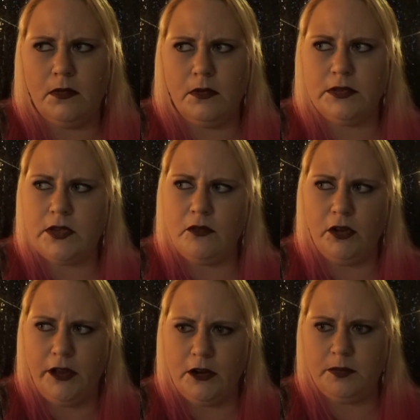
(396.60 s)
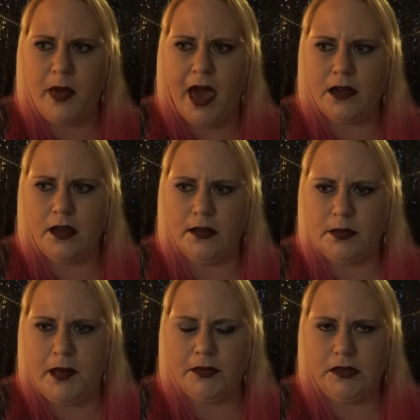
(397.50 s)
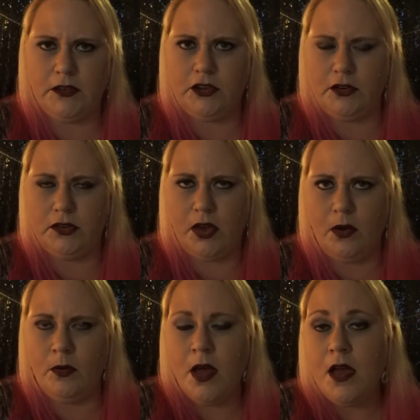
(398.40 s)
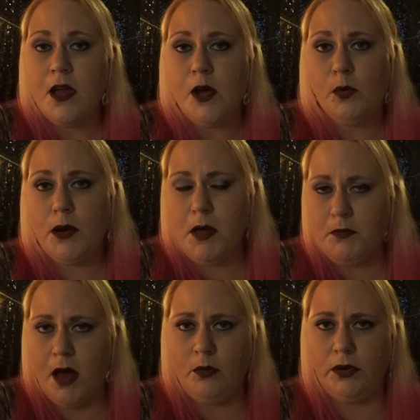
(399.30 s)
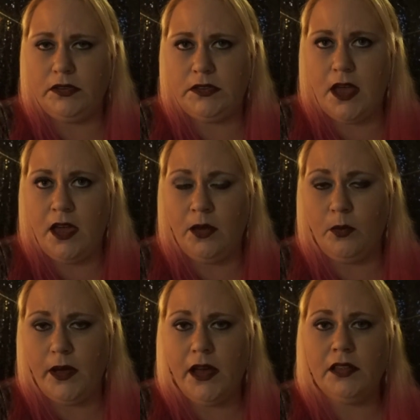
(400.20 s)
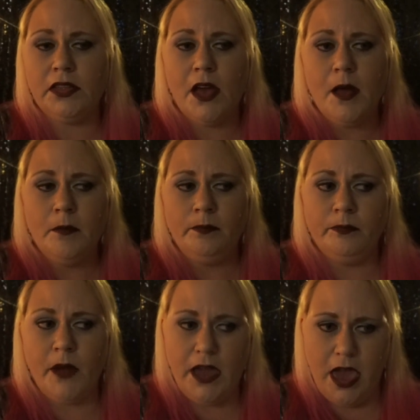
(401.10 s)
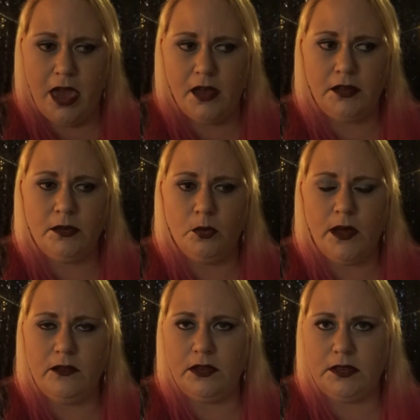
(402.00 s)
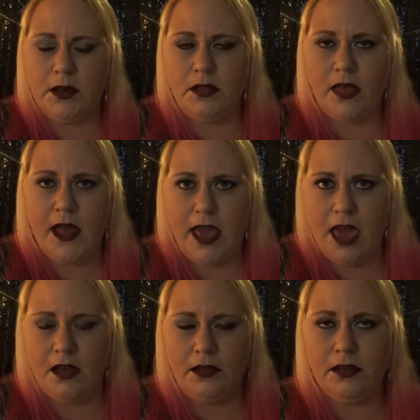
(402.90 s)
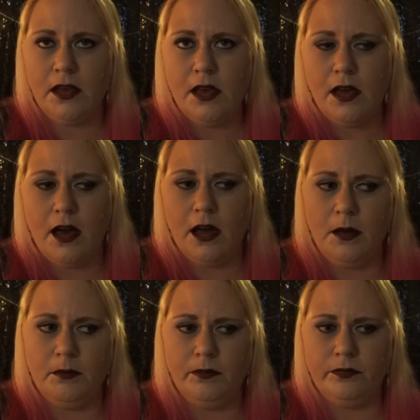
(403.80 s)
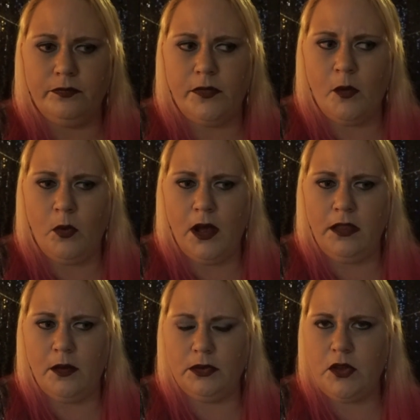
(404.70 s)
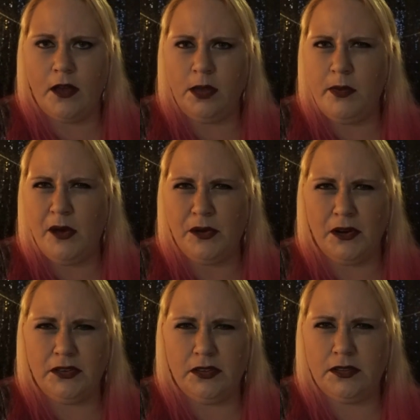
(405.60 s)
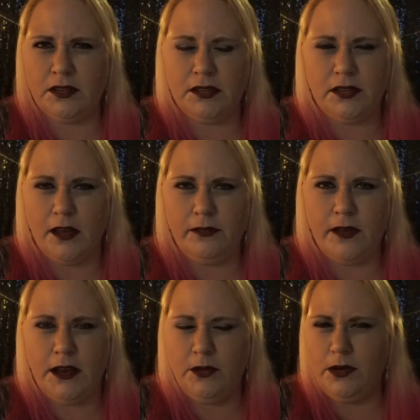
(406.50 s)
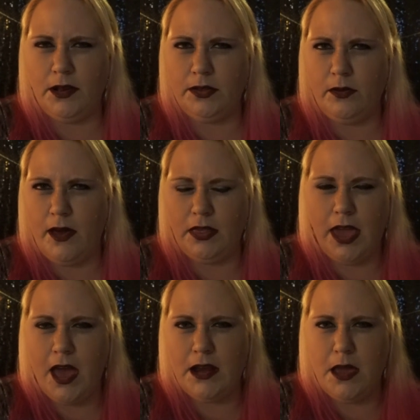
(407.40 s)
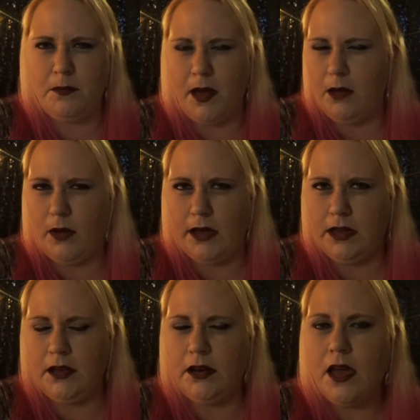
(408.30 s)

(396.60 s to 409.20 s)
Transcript: several years back, I guess about 6 years ago, where my mom was staying with my aunt, went and visited that aunt, the one that was talking about curses and stuff, and who had also had the cat named Pie Wacket.